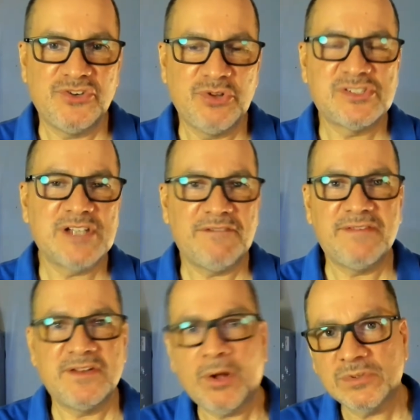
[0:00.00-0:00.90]
new stuff
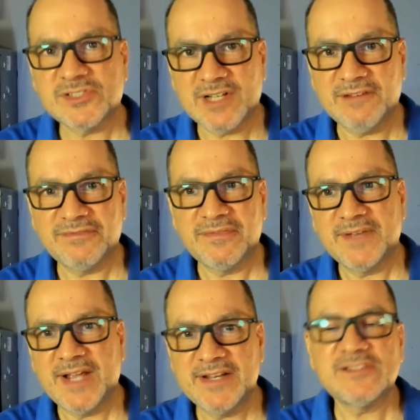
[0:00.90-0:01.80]
in old stuff,
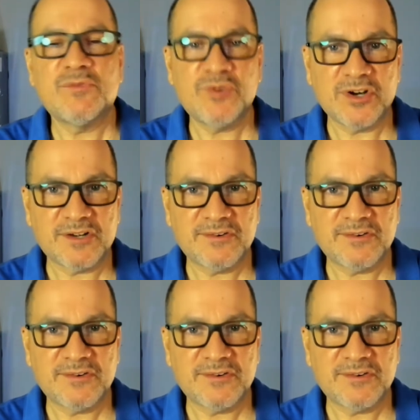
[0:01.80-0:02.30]
it doesn't work,